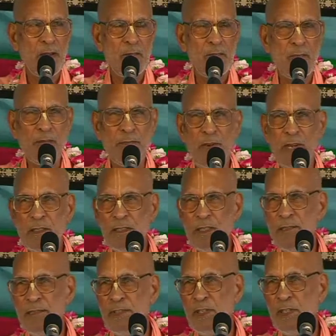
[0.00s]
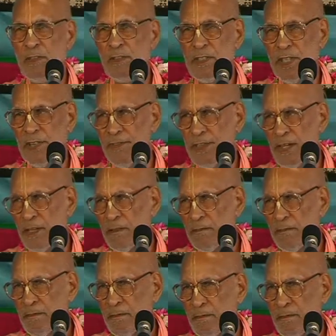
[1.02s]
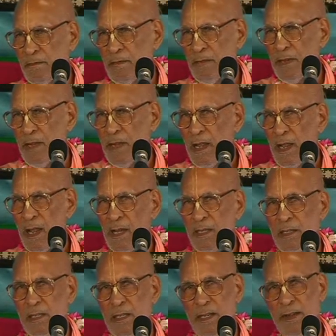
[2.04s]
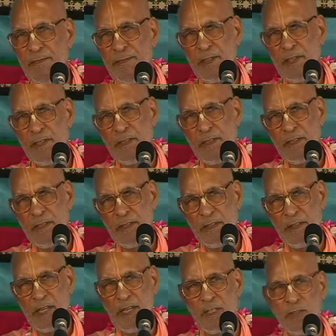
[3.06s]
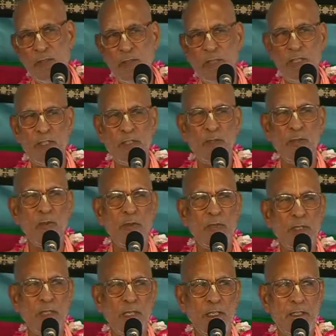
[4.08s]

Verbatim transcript: my bhakti will suffer. And he left their association.